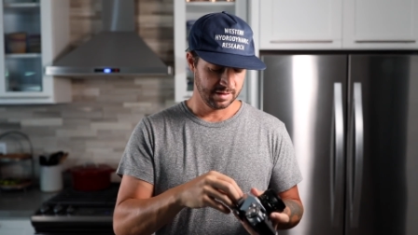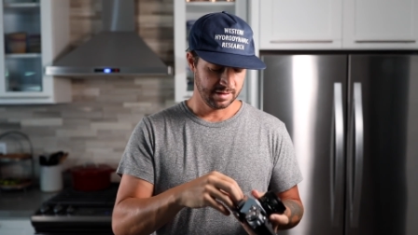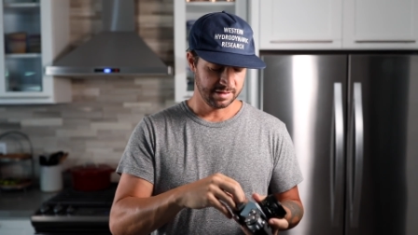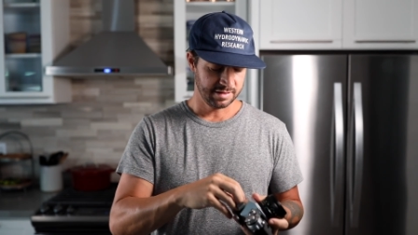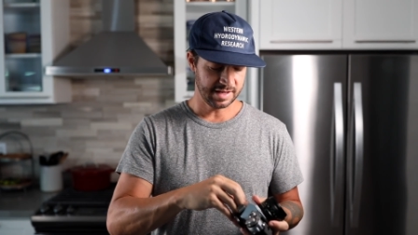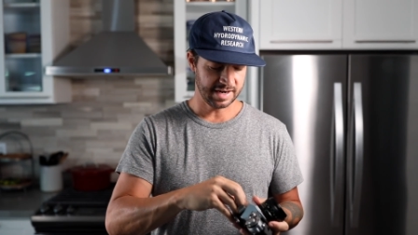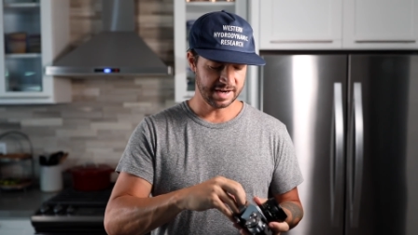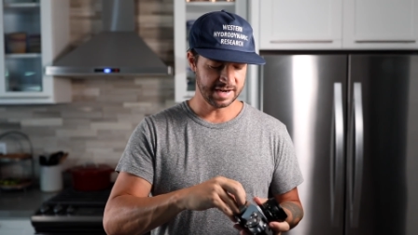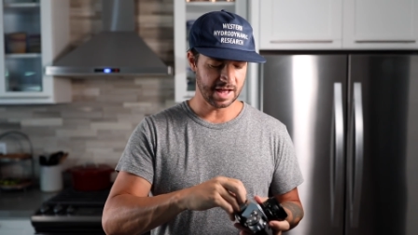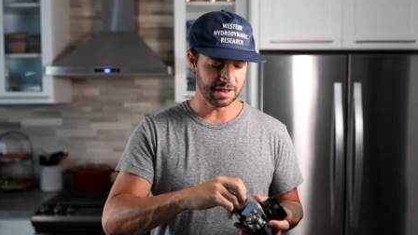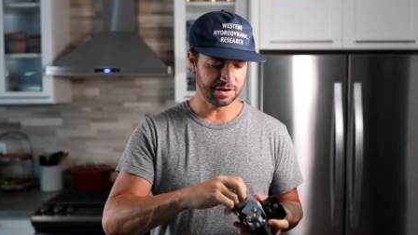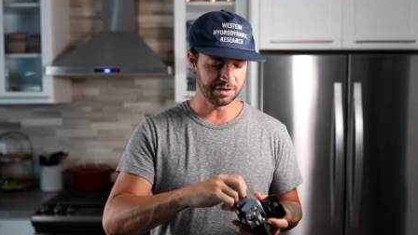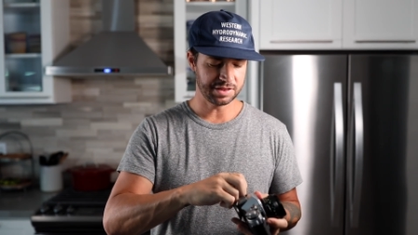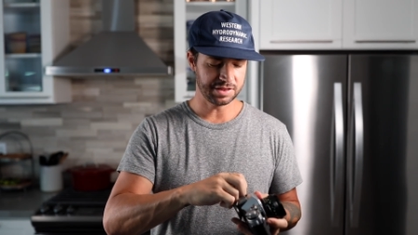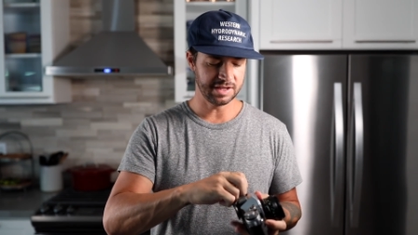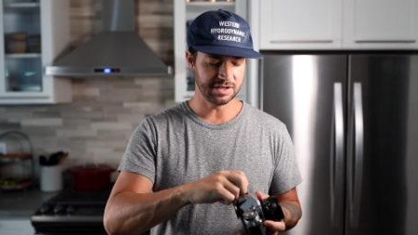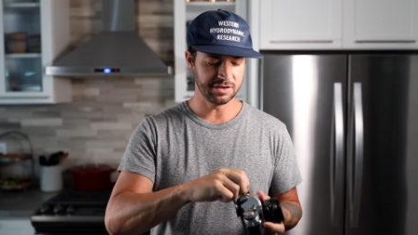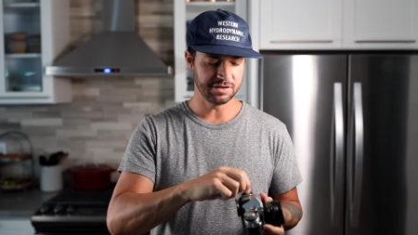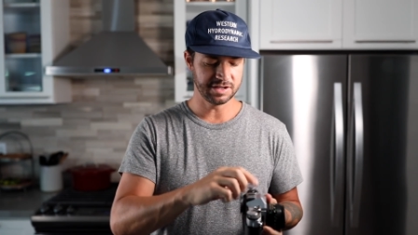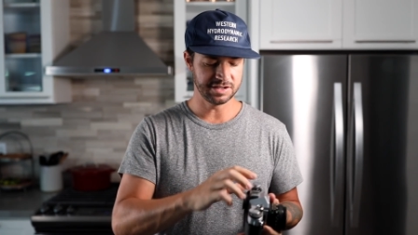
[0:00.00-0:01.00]
Then another
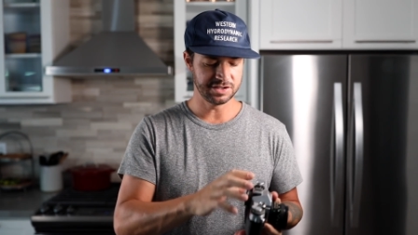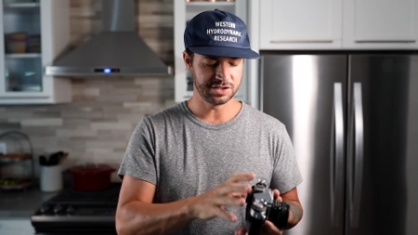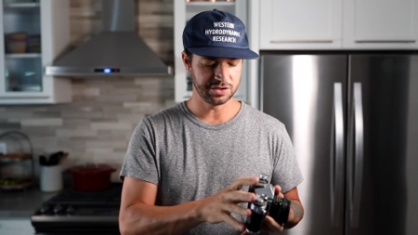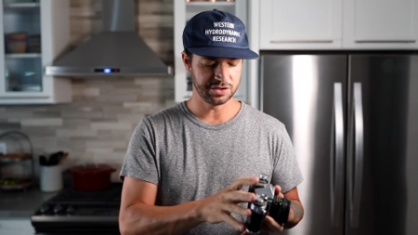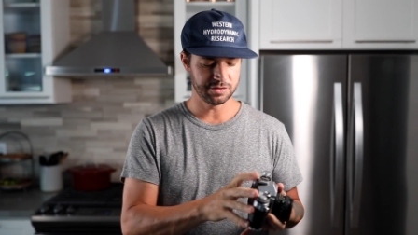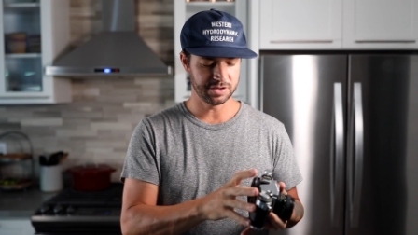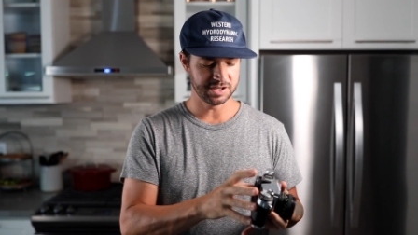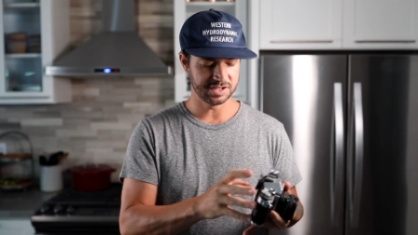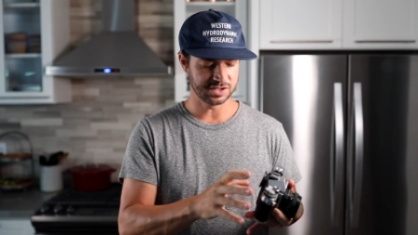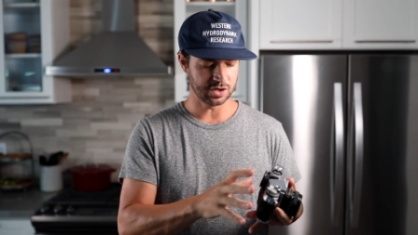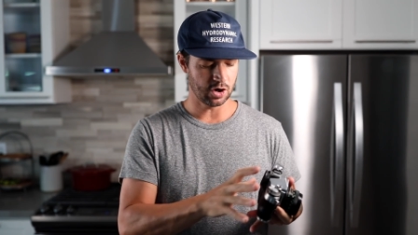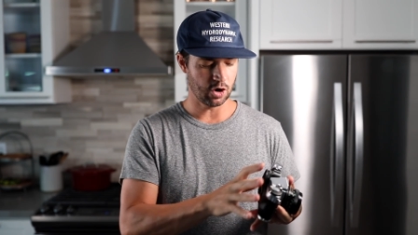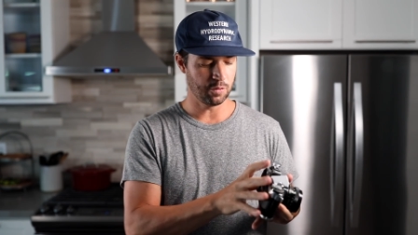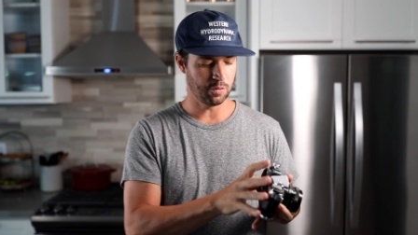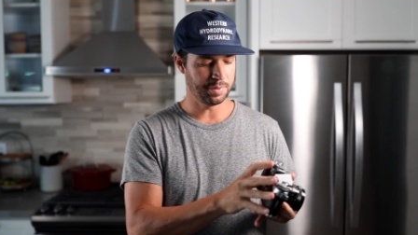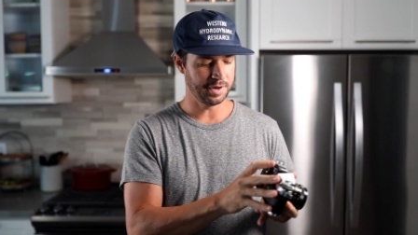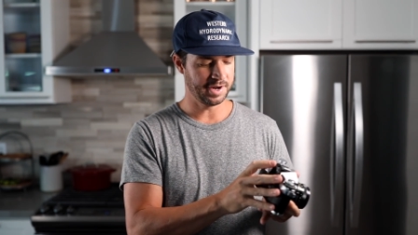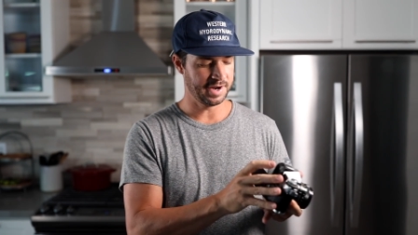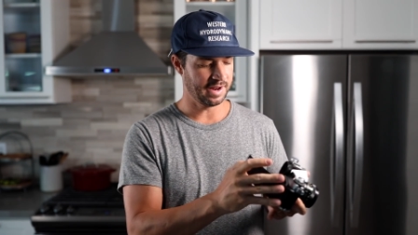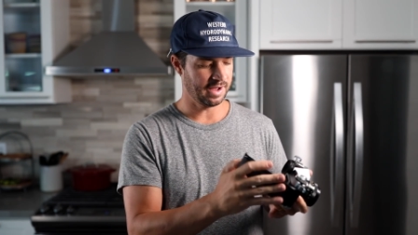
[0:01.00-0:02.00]
thing you can do is
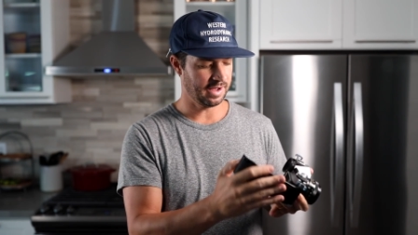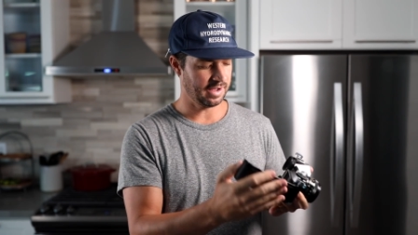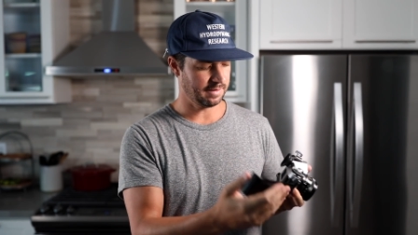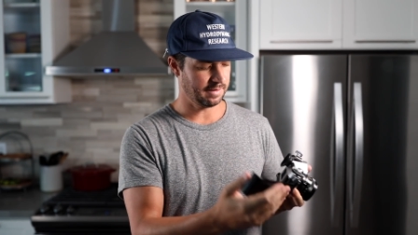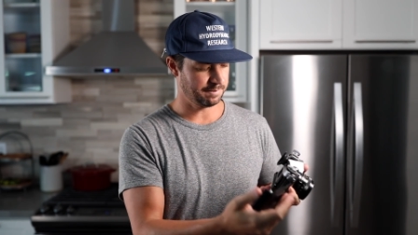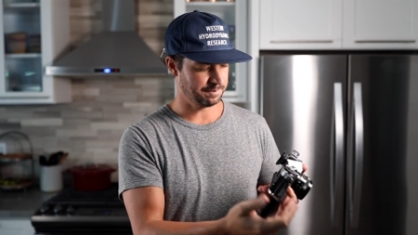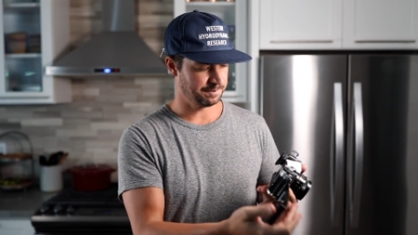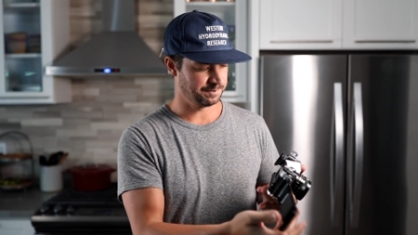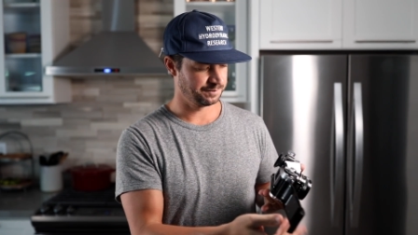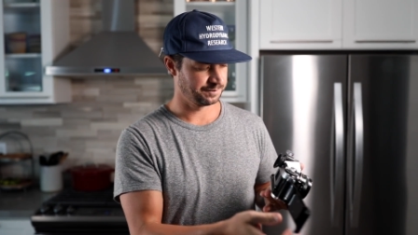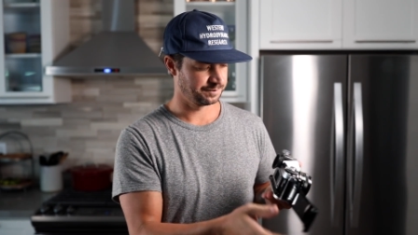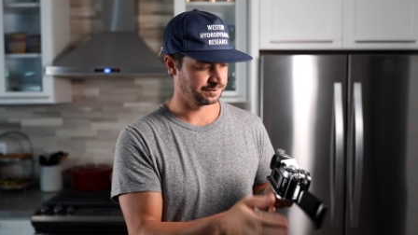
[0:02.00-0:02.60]
open it up.